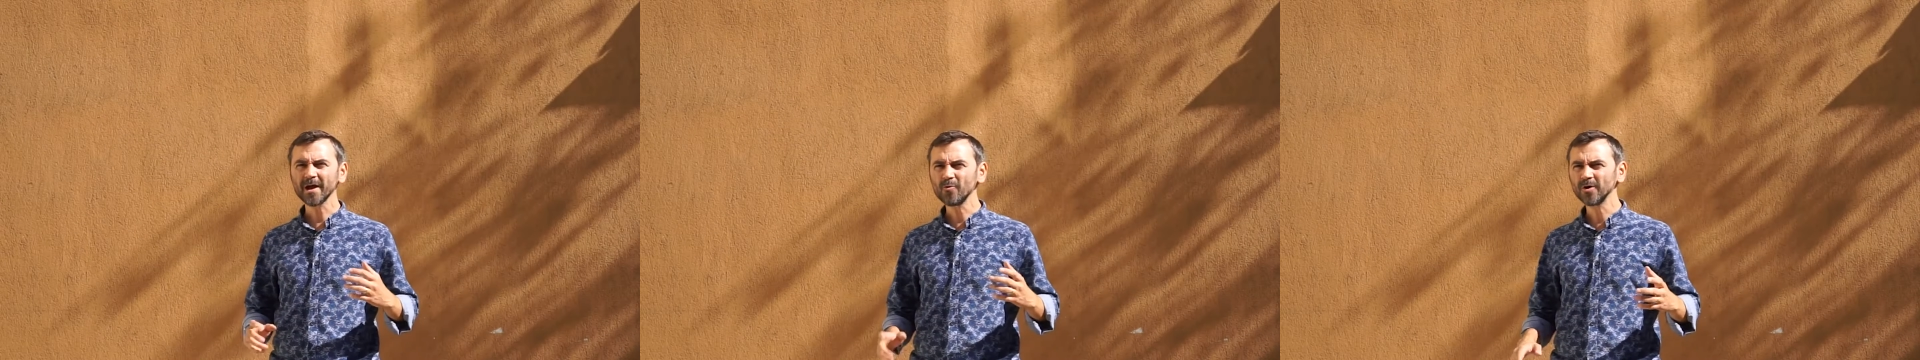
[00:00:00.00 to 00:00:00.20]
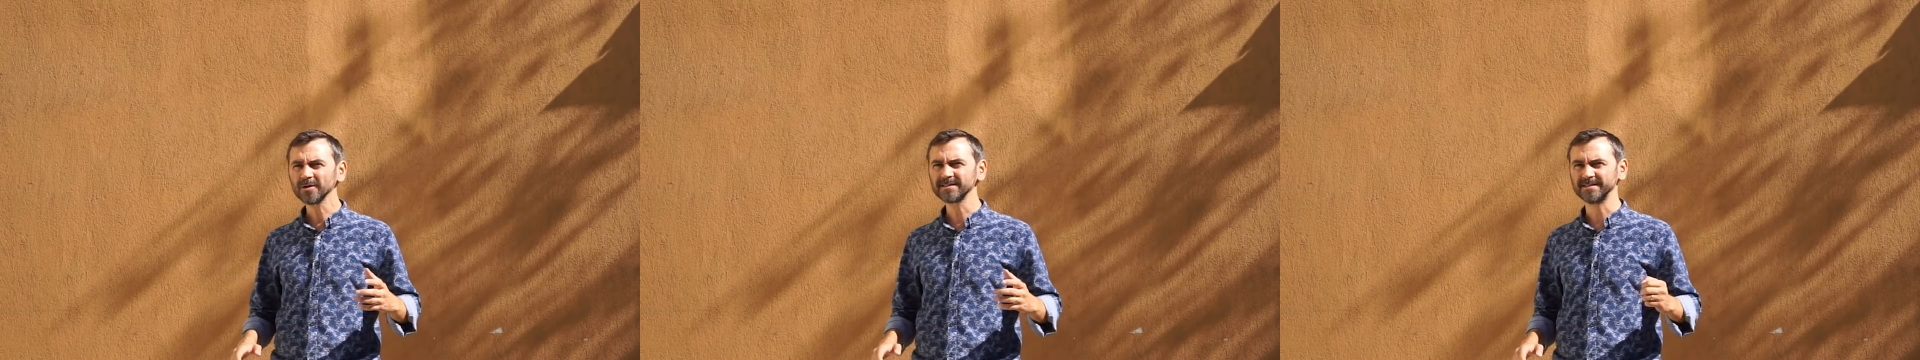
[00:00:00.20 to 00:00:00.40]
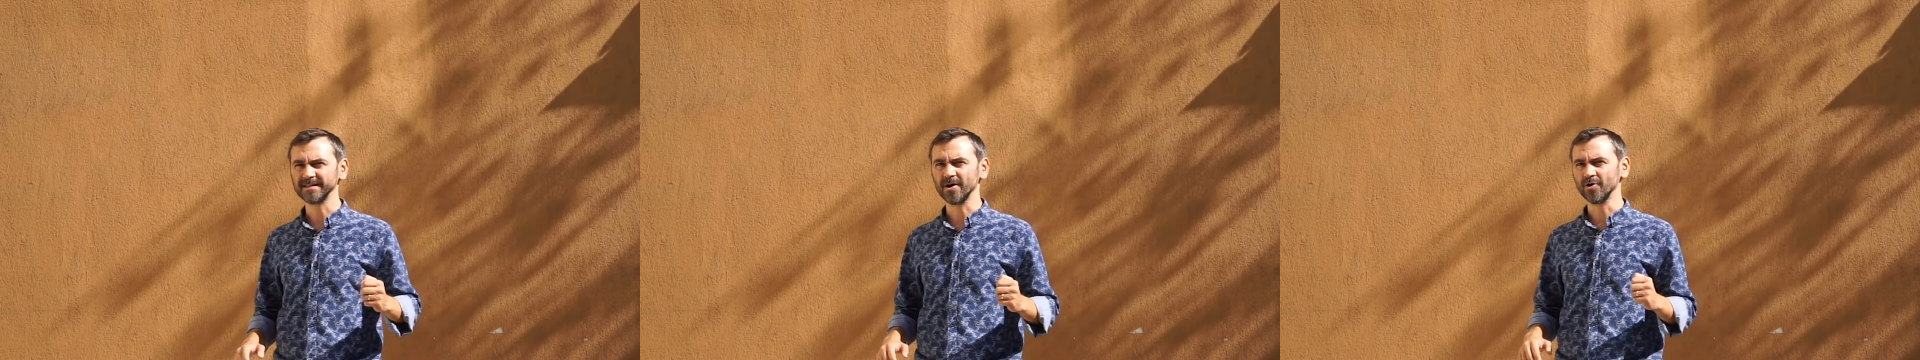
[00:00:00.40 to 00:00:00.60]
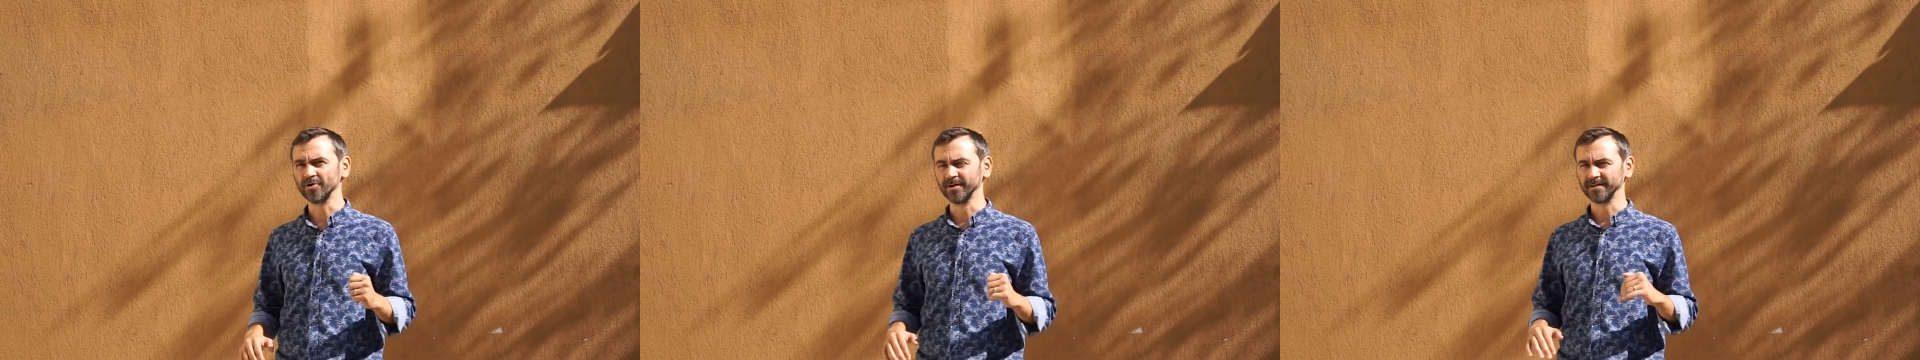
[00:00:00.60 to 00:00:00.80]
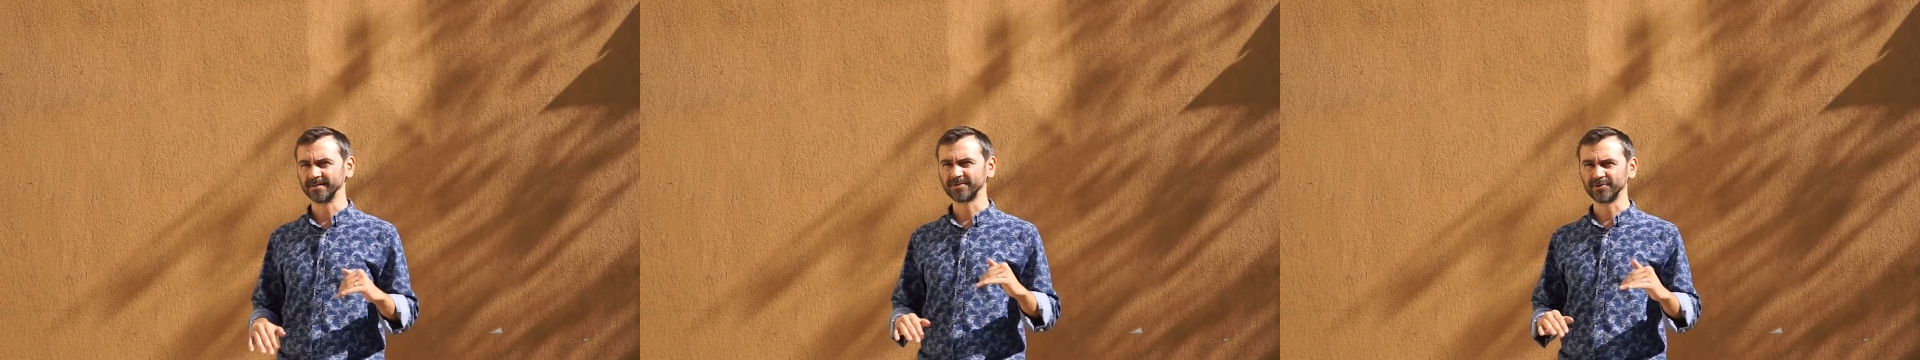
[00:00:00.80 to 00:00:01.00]
I was
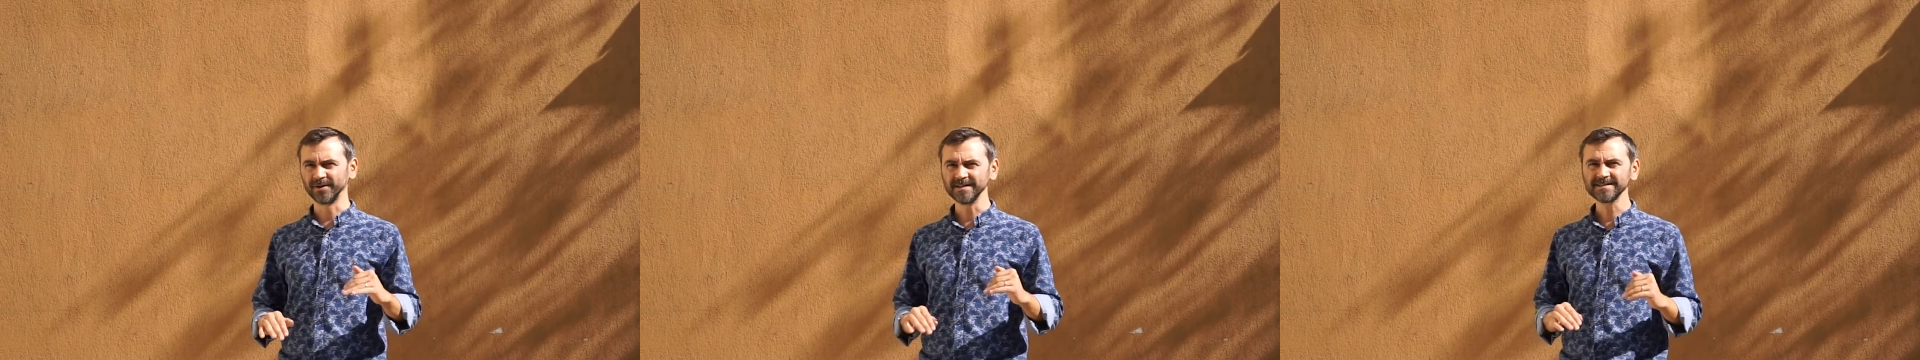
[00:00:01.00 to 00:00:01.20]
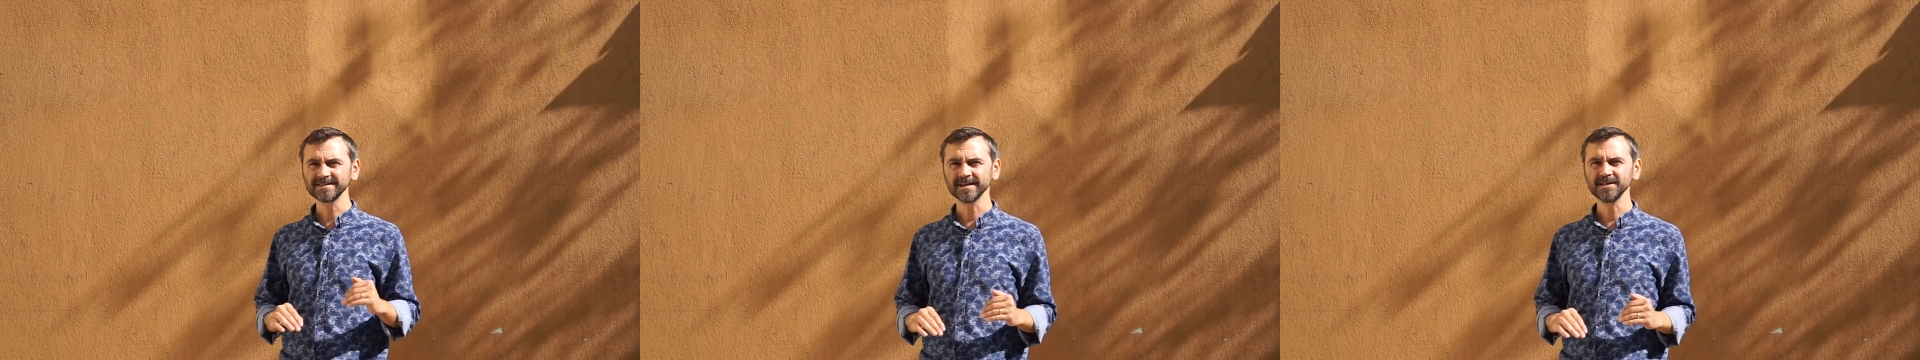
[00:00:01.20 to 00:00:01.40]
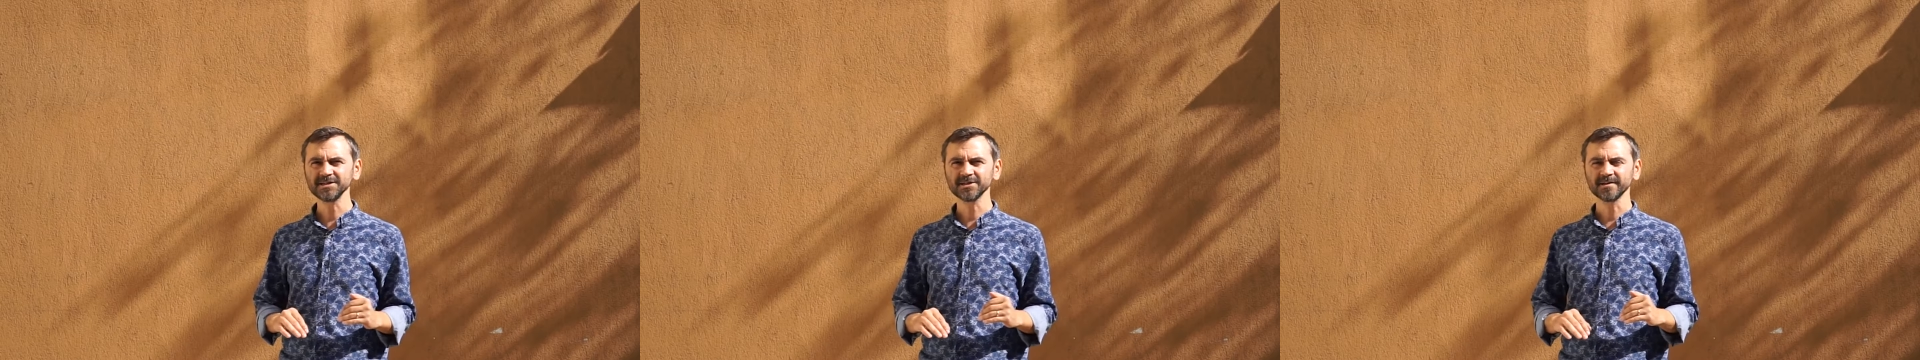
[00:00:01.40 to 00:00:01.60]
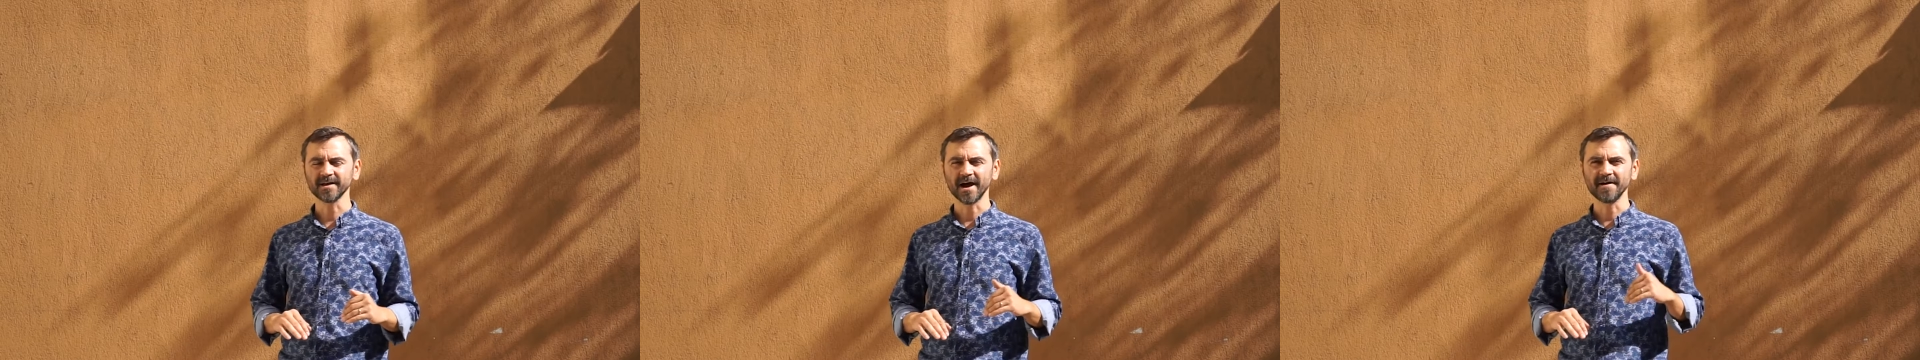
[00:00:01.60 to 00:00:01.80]
on a train station,